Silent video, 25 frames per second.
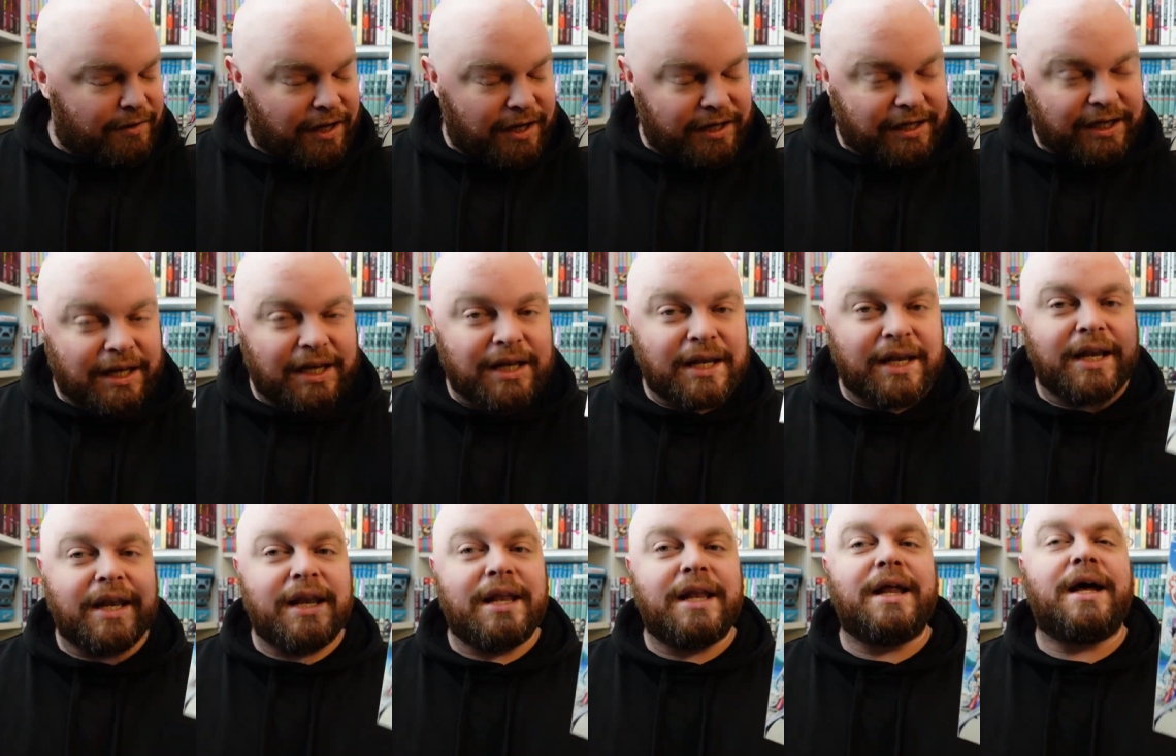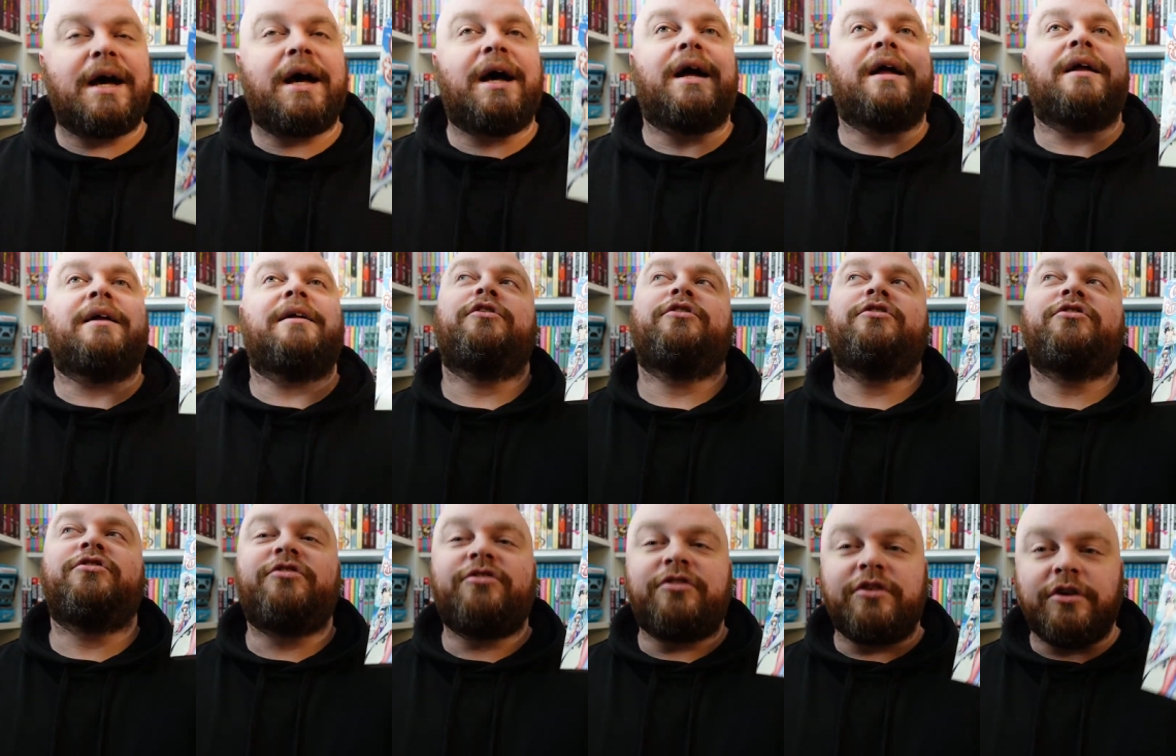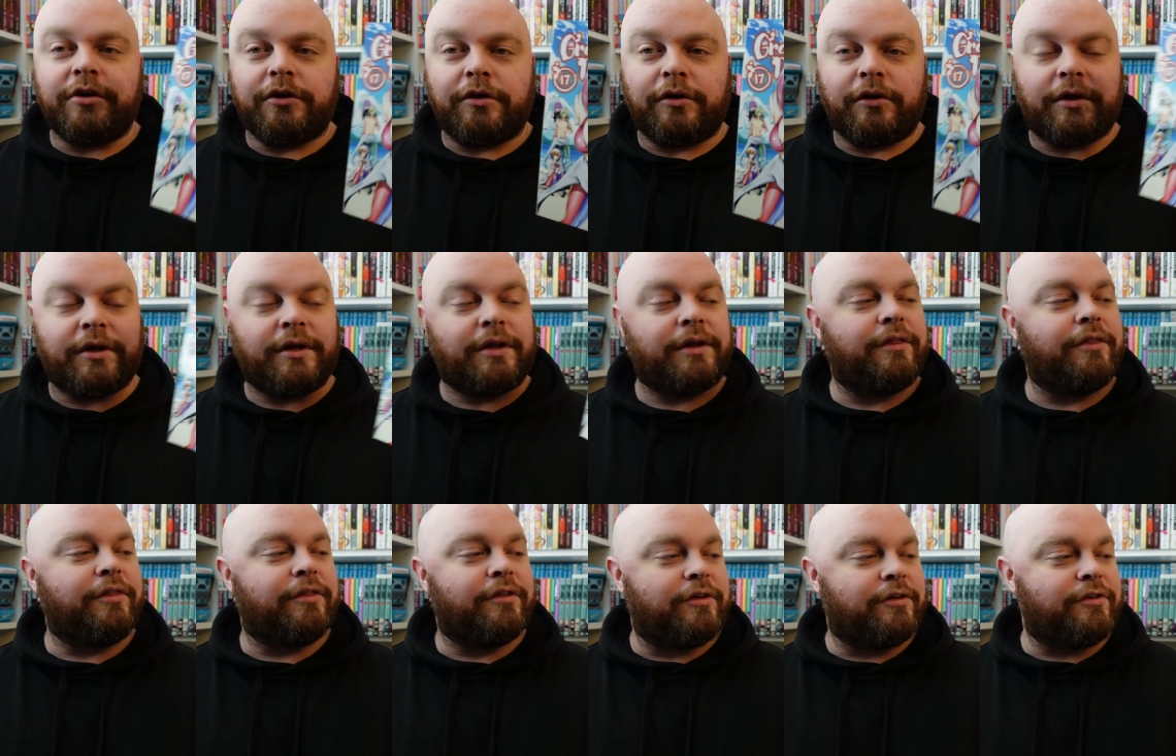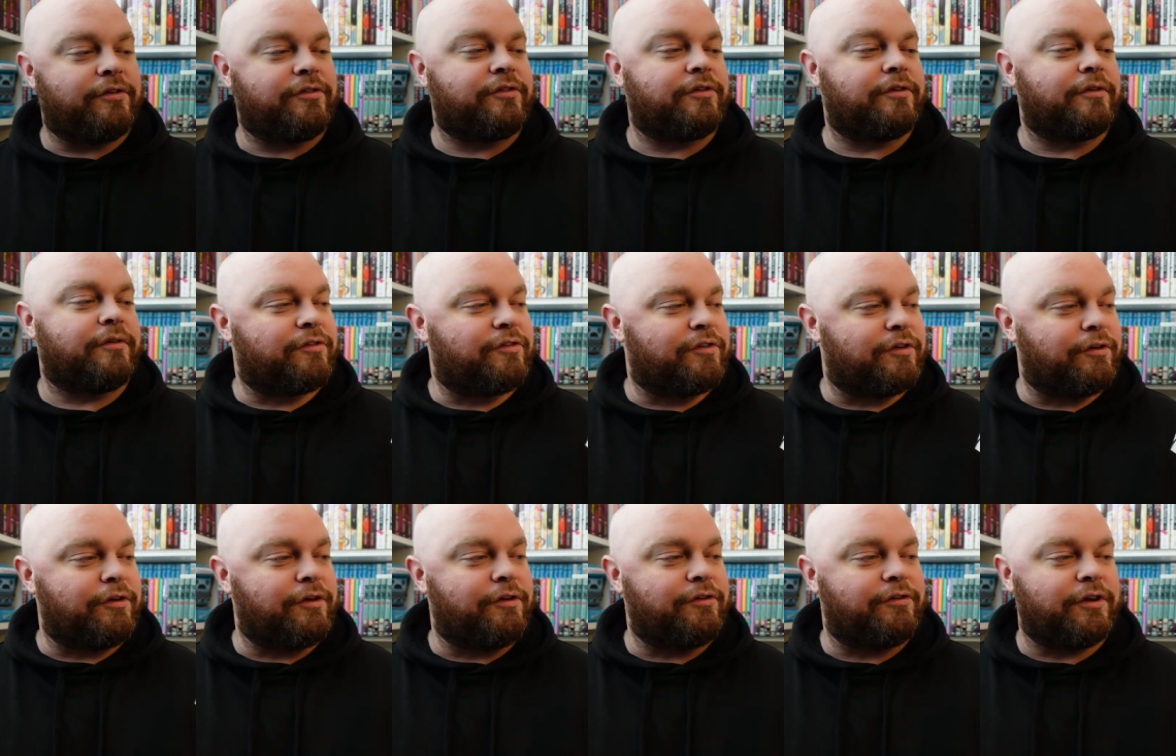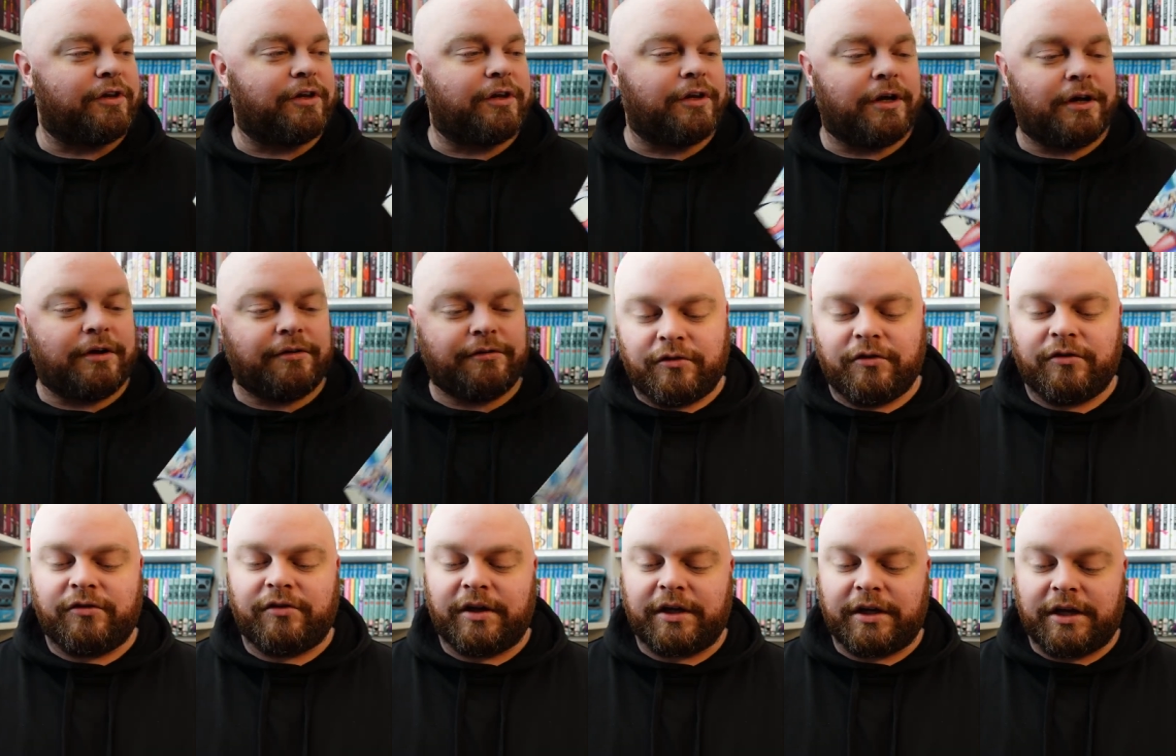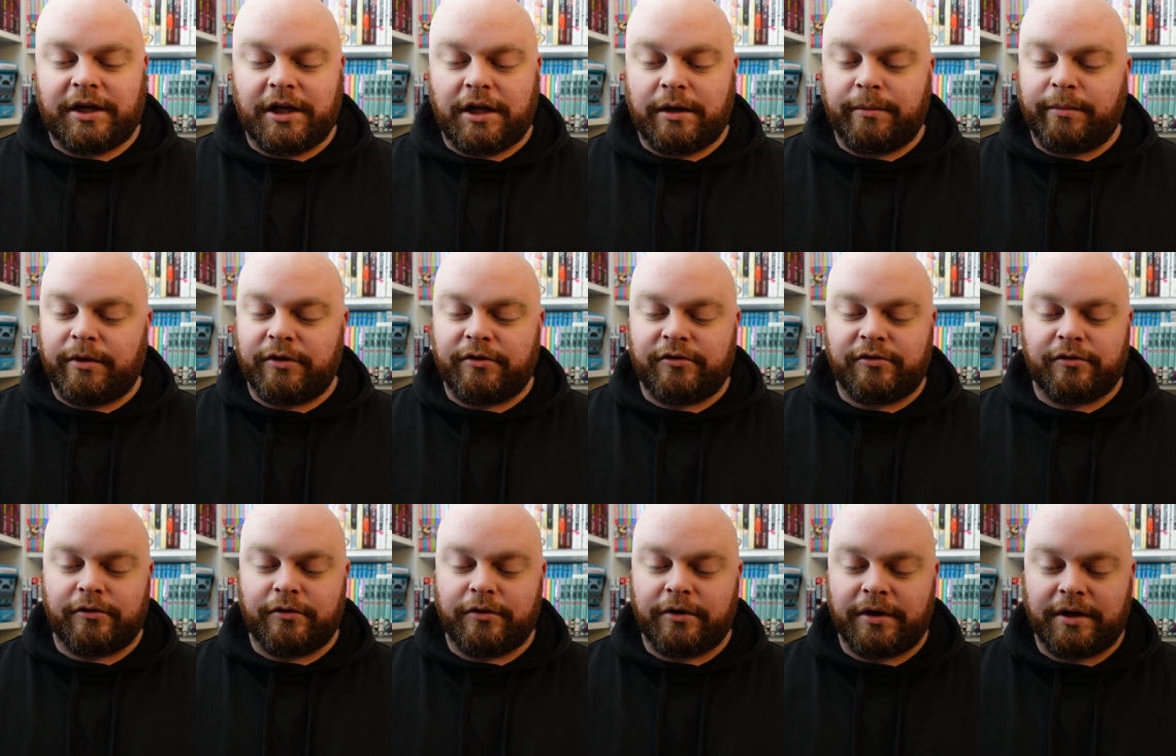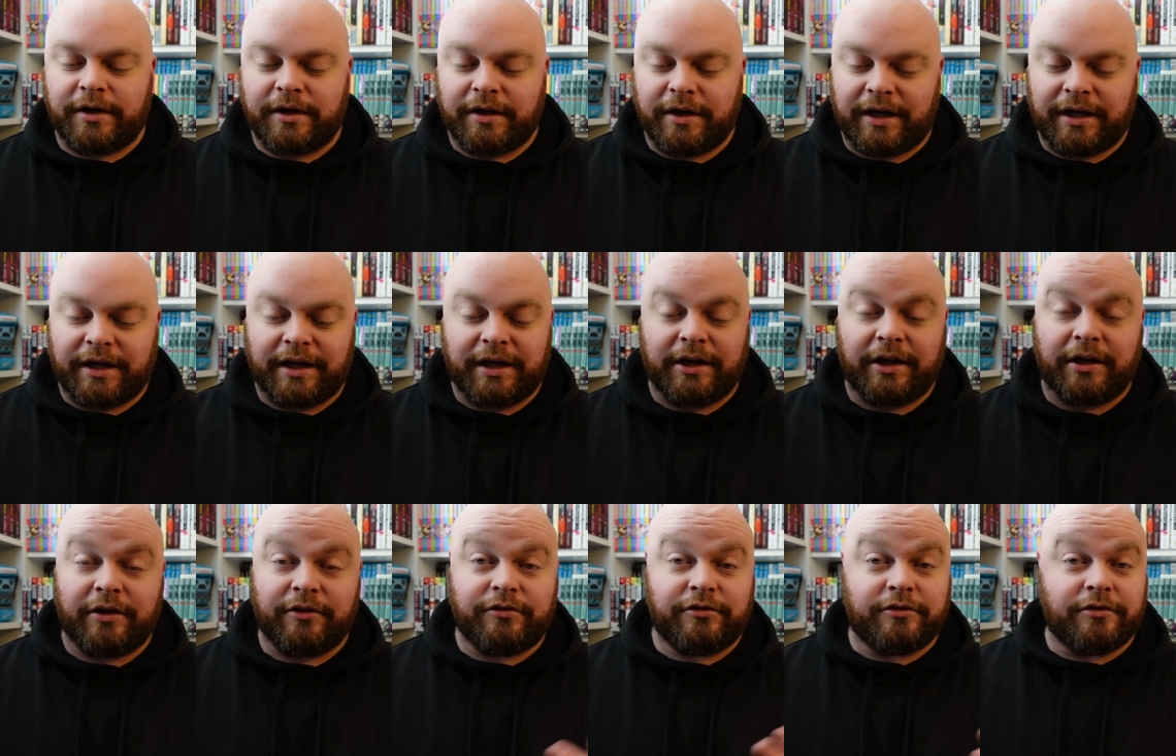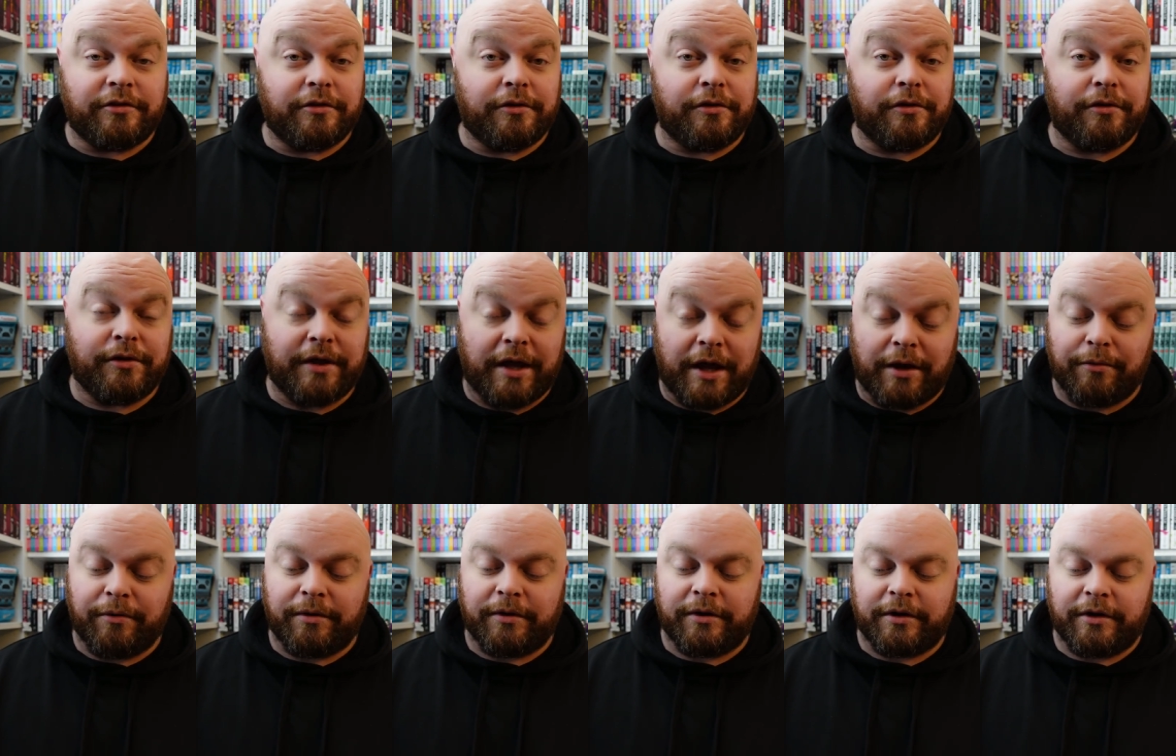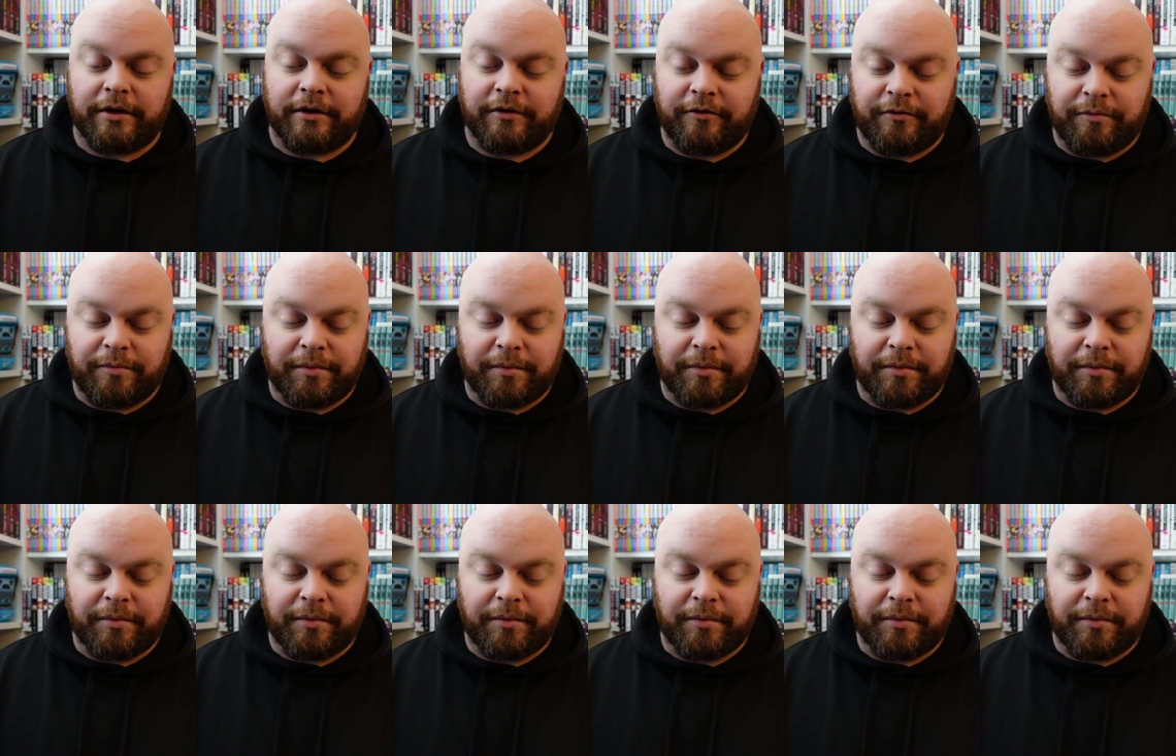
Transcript: I cannot shill this series enough. Just like Kingdom Matsuri, I cannot shill that one enough.